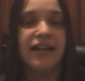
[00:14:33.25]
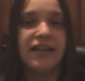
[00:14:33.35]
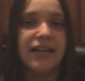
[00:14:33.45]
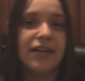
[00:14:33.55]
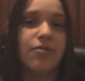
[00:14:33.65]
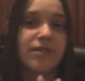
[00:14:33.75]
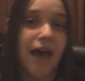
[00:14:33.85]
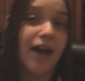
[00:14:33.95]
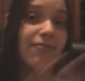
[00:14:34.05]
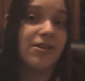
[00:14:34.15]
He goes
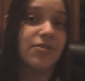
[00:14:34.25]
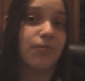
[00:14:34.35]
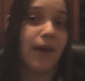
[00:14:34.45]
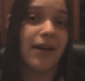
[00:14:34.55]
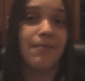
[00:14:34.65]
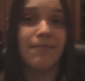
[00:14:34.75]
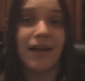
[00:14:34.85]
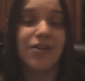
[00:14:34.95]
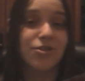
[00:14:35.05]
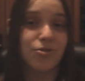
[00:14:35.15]
out of his way to
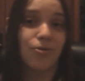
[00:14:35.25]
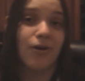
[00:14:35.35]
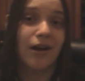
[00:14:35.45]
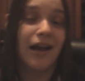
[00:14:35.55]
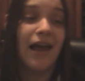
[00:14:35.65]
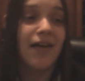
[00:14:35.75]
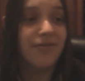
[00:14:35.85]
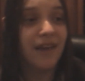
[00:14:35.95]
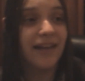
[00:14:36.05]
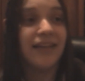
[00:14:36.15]
make sure
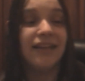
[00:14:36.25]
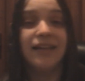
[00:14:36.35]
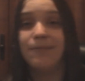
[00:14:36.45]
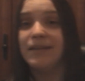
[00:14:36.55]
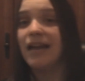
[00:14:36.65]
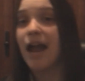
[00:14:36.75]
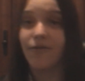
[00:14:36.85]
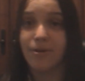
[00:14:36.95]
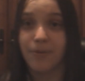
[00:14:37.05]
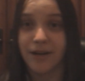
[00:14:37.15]
that he can meet
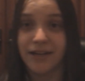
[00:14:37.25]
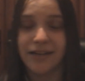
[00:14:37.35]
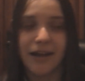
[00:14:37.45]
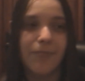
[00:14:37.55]
everybody.